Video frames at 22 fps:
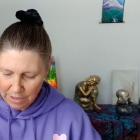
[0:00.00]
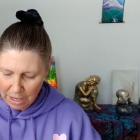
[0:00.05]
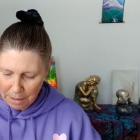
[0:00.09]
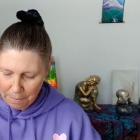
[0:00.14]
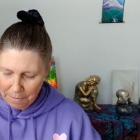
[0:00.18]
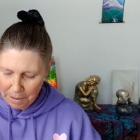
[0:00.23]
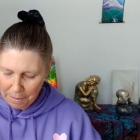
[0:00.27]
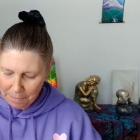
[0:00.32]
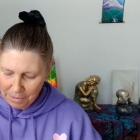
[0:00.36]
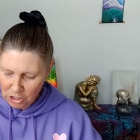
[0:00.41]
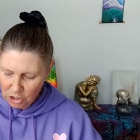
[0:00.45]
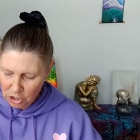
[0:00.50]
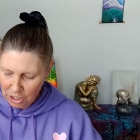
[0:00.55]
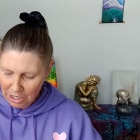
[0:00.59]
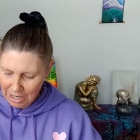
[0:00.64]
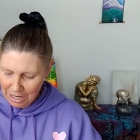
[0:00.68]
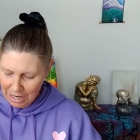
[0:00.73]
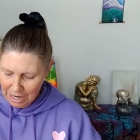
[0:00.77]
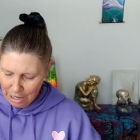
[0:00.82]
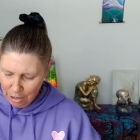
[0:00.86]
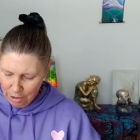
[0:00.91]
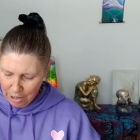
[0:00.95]
that permission
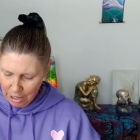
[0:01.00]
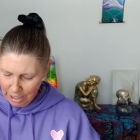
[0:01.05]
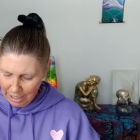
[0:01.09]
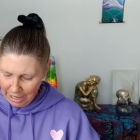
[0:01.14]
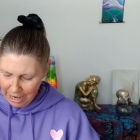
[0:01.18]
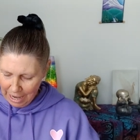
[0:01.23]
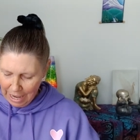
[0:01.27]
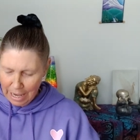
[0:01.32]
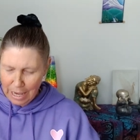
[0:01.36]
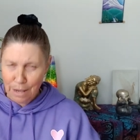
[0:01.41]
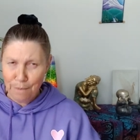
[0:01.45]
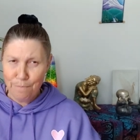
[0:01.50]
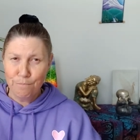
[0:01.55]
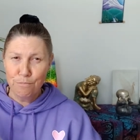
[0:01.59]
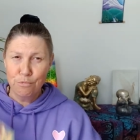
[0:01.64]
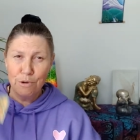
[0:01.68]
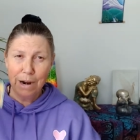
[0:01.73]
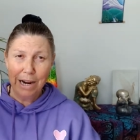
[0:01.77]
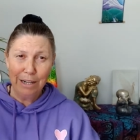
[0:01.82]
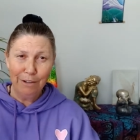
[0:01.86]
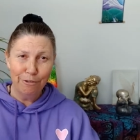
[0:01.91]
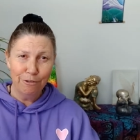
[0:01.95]
here, okay?
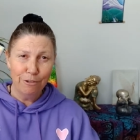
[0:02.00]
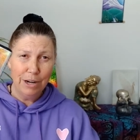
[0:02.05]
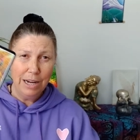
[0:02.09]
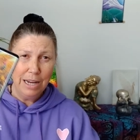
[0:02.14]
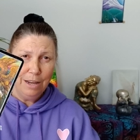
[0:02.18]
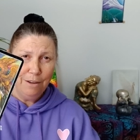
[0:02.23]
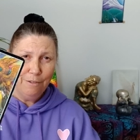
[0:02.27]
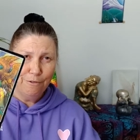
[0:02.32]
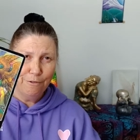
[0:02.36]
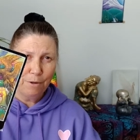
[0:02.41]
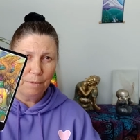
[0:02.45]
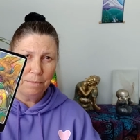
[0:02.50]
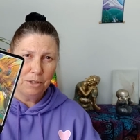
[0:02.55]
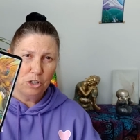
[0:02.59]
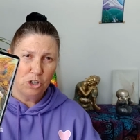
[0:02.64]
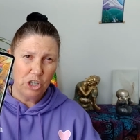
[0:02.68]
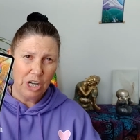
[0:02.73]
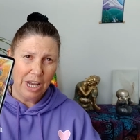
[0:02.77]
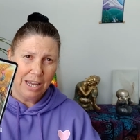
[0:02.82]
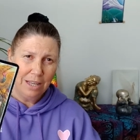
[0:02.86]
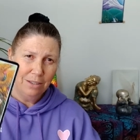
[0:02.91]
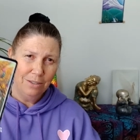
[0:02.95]
Break free from the
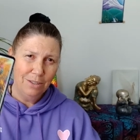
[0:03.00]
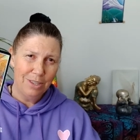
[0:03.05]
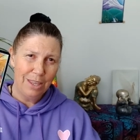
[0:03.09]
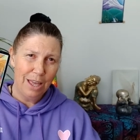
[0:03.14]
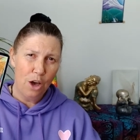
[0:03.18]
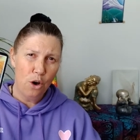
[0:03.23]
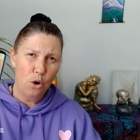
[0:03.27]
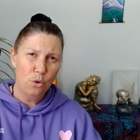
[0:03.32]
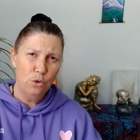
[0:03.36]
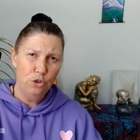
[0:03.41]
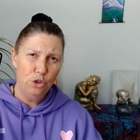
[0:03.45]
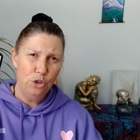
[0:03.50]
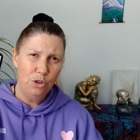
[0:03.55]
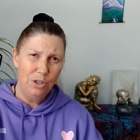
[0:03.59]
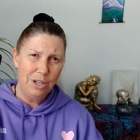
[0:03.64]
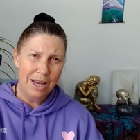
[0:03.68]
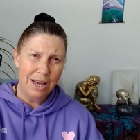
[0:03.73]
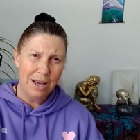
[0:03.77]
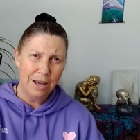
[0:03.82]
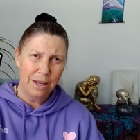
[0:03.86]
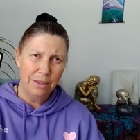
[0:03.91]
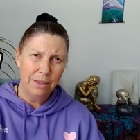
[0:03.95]
chains that hold you
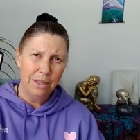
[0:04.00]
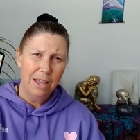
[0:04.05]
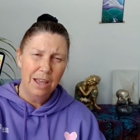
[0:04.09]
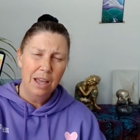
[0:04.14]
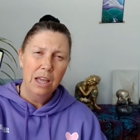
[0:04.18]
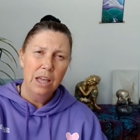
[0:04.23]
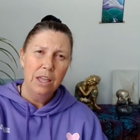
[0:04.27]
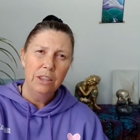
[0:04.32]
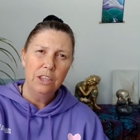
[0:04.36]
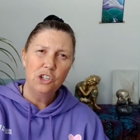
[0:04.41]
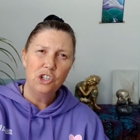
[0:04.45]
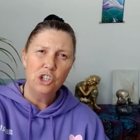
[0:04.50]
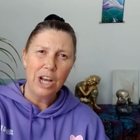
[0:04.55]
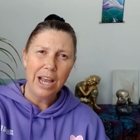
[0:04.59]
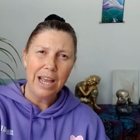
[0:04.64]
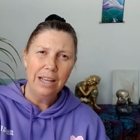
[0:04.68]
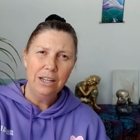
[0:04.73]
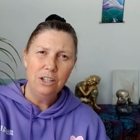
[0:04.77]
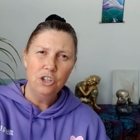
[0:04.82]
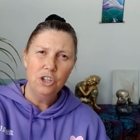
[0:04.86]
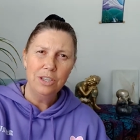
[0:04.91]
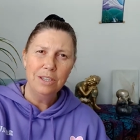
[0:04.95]
down, the
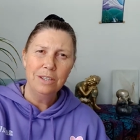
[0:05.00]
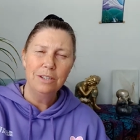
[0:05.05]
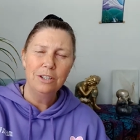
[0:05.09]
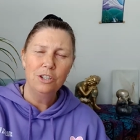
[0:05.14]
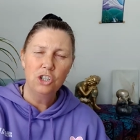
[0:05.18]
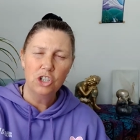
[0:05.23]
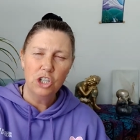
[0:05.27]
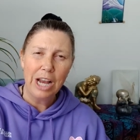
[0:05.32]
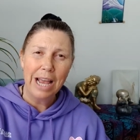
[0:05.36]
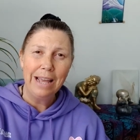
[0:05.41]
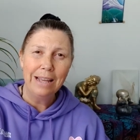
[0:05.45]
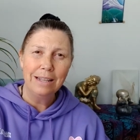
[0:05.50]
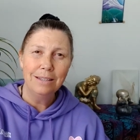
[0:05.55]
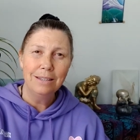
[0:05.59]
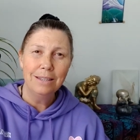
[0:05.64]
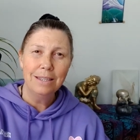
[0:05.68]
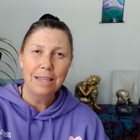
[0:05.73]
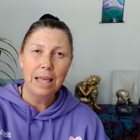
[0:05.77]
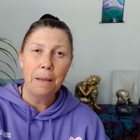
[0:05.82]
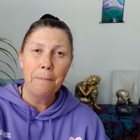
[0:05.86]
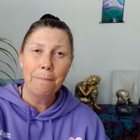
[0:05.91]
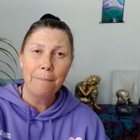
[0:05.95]
change, chains
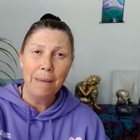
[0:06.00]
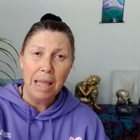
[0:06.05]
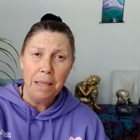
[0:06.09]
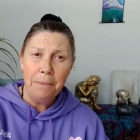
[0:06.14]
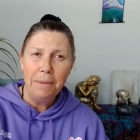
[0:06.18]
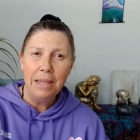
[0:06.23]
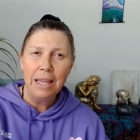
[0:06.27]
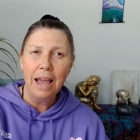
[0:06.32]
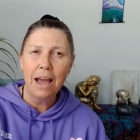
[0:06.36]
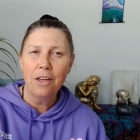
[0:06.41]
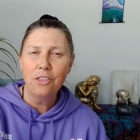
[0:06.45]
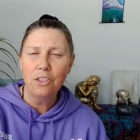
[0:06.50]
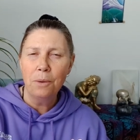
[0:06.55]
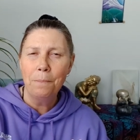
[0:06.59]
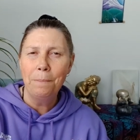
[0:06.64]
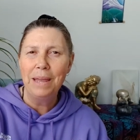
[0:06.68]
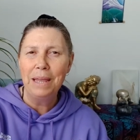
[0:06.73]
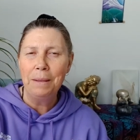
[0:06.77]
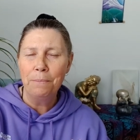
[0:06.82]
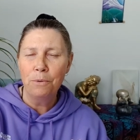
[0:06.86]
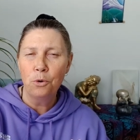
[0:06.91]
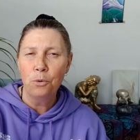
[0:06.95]
that maybe other
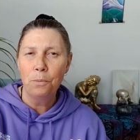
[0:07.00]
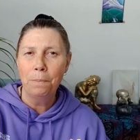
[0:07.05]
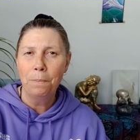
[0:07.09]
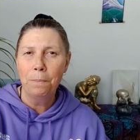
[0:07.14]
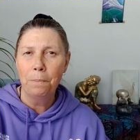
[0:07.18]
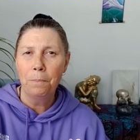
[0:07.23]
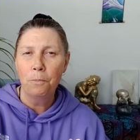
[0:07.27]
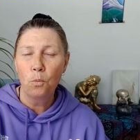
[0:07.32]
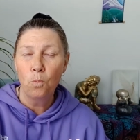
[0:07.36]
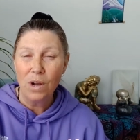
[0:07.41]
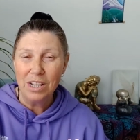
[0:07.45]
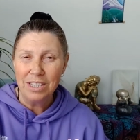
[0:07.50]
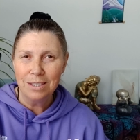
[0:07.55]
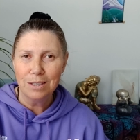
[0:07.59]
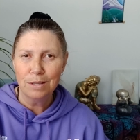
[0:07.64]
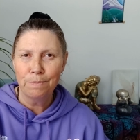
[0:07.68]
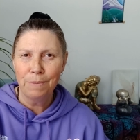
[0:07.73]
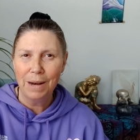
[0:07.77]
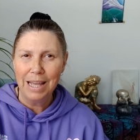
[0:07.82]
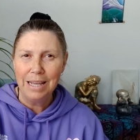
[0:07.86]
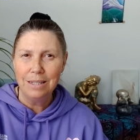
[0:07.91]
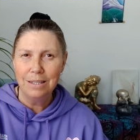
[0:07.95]
people once
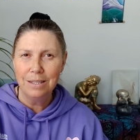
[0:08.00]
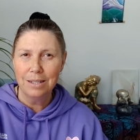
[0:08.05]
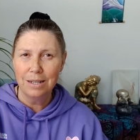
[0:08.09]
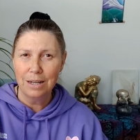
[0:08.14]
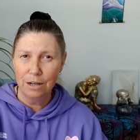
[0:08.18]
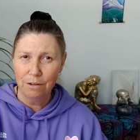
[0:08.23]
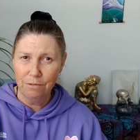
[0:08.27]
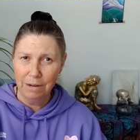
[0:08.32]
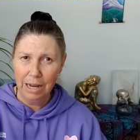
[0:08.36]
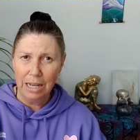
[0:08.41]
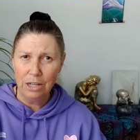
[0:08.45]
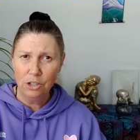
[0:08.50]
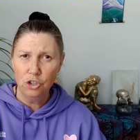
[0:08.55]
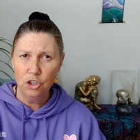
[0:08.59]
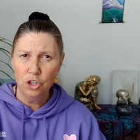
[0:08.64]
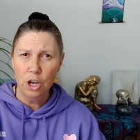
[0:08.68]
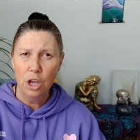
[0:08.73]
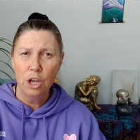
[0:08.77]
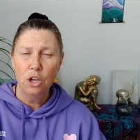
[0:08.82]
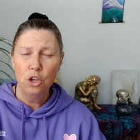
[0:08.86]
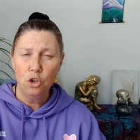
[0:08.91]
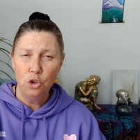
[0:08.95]
placed around
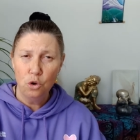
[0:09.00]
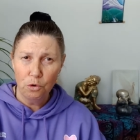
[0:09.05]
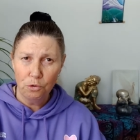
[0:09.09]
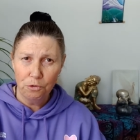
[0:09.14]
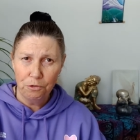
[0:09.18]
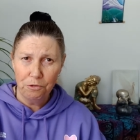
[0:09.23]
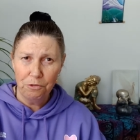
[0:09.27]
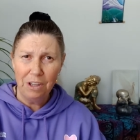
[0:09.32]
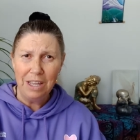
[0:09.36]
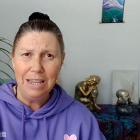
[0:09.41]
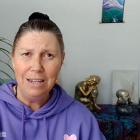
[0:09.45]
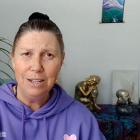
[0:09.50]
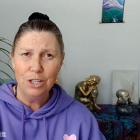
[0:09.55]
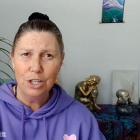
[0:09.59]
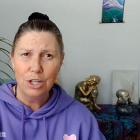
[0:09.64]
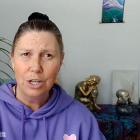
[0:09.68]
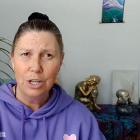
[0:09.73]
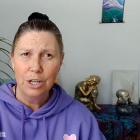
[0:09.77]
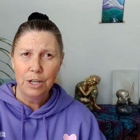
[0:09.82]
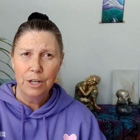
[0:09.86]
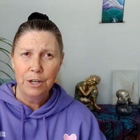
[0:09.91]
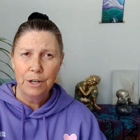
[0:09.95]
your feet,
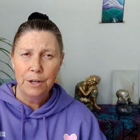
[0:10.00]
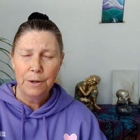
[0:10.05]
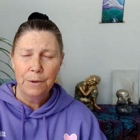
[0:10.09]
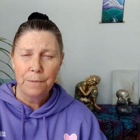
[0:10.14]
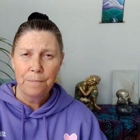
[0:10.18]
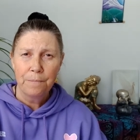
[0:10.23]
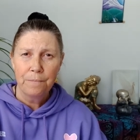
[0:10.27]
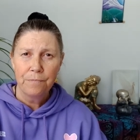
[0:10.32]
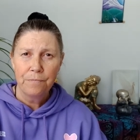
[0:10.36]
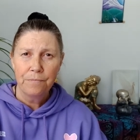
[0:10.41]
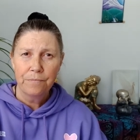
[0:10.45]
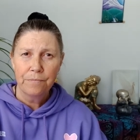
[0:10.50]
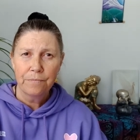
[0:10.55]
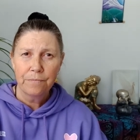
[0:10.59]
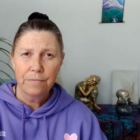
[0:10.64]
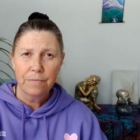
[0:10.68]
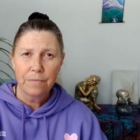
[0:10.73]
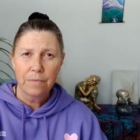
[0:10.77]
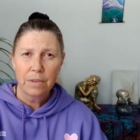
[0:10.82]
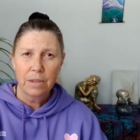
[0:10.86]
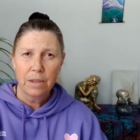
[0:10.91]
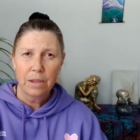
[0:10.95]

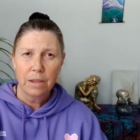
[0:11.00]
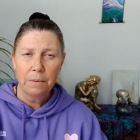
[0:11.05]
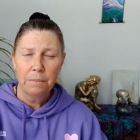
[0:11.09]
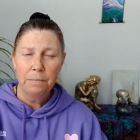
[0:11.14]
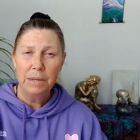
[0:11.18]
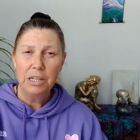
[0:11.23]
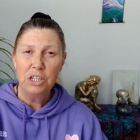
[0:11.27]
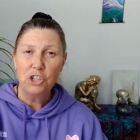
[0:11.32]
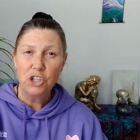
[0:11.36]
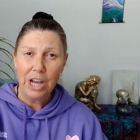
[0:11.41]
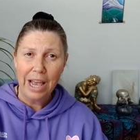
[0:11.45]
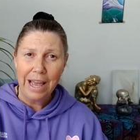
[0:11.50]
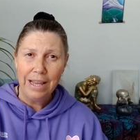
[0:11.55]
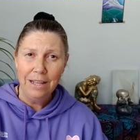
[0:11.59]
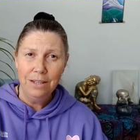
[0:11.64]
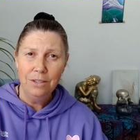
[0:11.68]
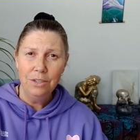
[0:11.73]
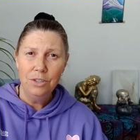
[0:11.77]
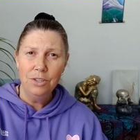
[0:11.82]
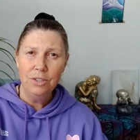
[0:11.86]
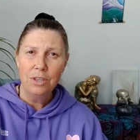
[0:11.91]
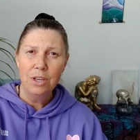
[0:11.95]
but
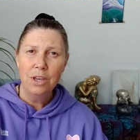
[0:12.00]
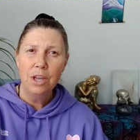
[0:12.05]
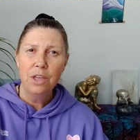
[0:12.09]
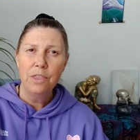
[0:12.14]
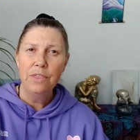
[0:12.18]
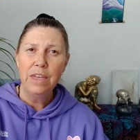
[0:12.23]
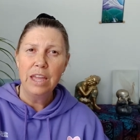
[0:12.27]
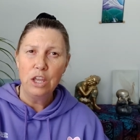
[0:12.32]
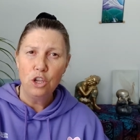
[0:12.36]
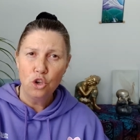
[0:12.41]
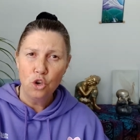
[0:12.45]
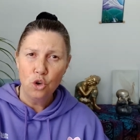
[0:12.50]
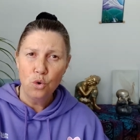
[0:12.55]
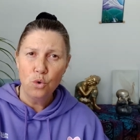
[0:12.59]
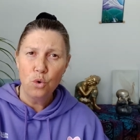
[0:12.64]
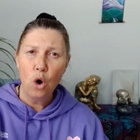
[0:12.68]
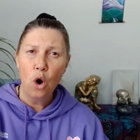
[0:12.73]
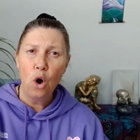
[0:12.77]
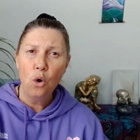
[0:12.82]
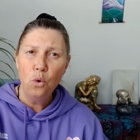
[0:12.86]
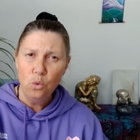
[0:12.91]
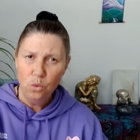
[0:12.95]
chains that you
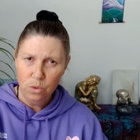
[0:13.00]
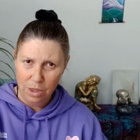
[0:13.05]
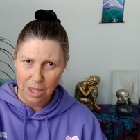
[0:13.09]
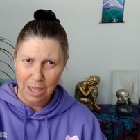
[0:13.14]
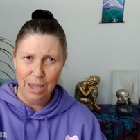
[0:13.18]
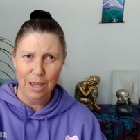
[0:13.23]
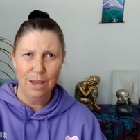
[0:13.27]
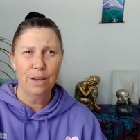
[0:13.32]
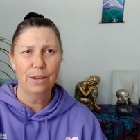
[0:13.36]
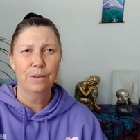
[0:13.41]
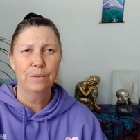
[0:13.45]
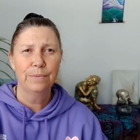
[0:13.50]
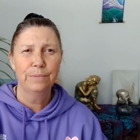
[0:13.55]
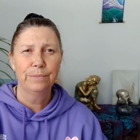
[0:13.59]
hold there.